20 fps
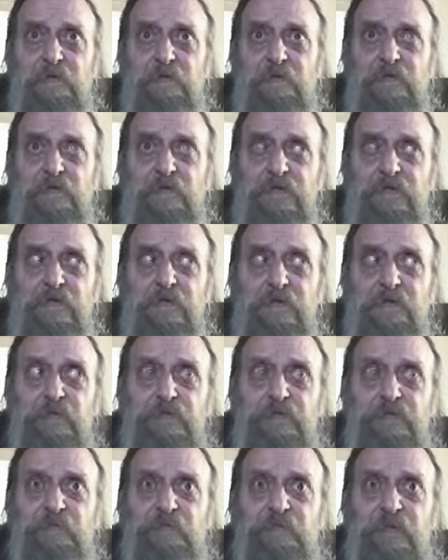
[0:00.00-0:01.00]
but
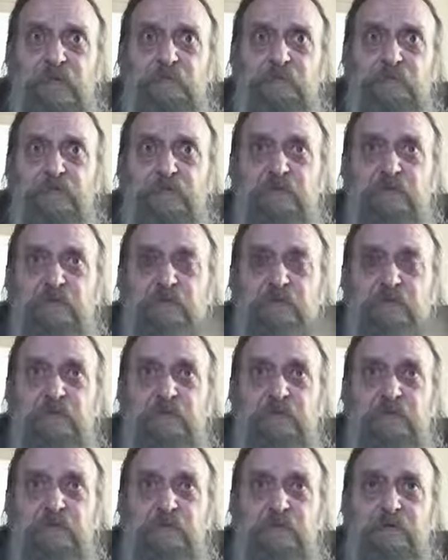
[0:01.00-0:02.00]
those
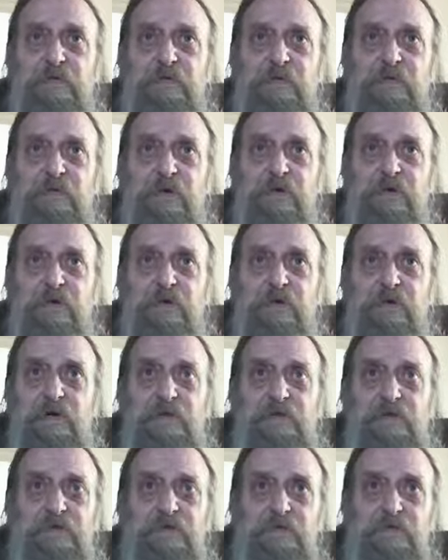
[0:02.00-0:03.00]
people are
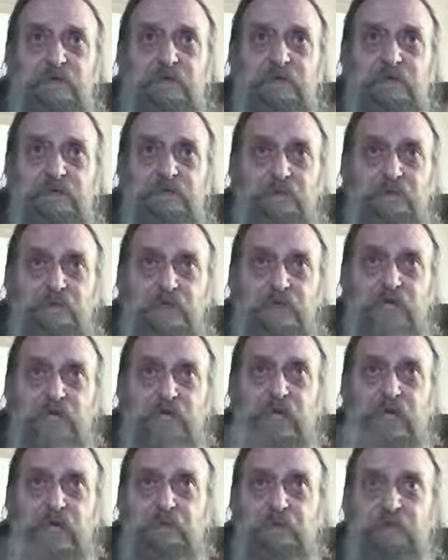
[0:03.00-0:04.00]
of the
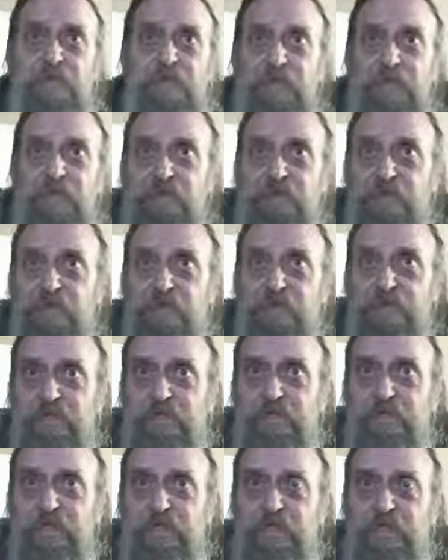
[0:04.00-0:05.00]
dead people,
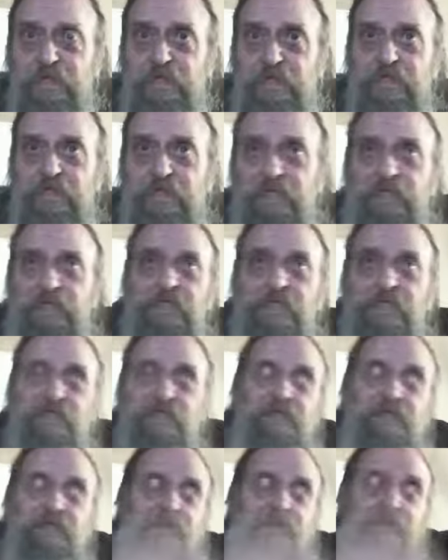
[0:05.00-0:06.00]
see, and
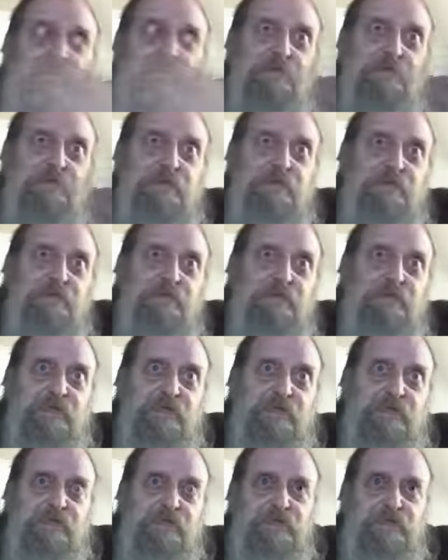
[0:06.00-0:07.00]
there, you know,
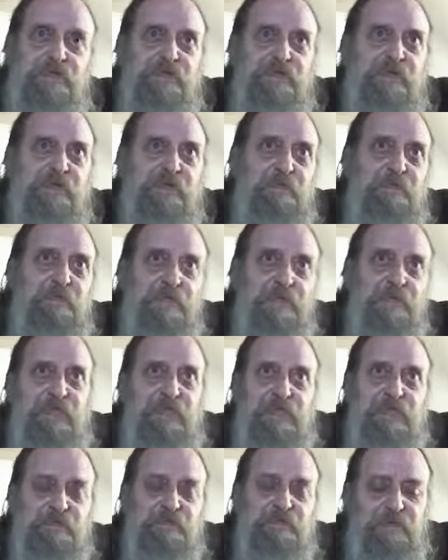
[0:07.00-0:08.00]
so it's a little bit
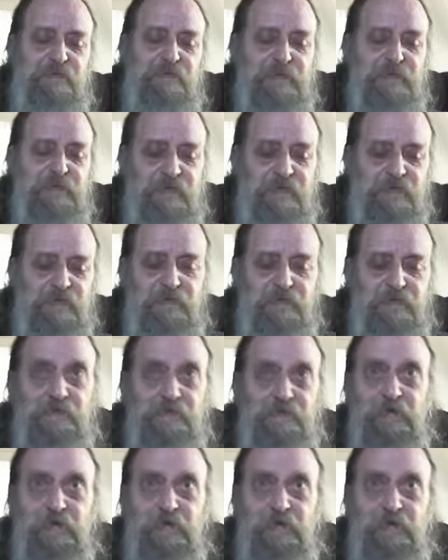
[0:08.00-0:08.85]
different, you know.